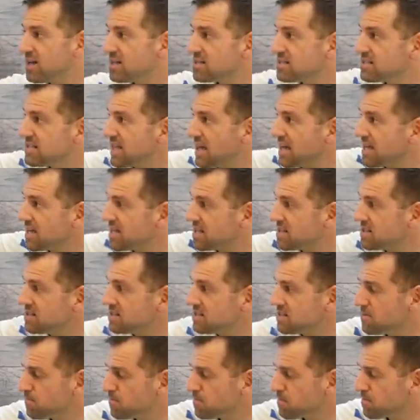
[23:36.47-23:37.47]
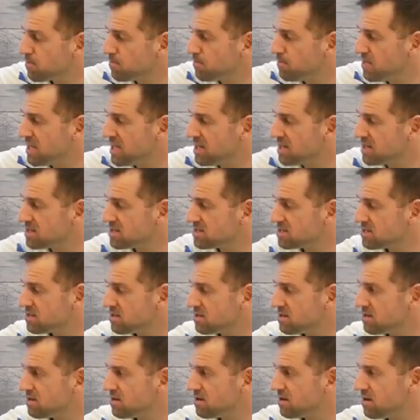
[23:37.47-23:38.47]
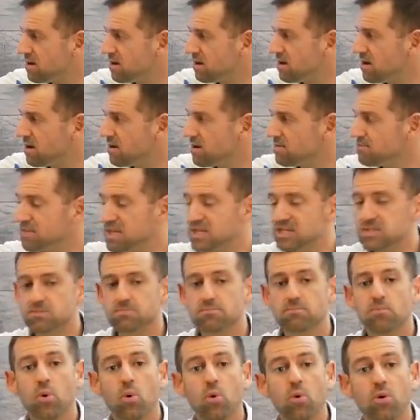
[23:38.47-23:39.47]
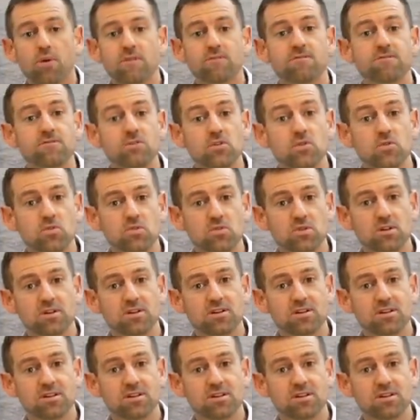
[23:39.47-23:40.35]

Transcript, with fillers: Seconds means uh, means more food."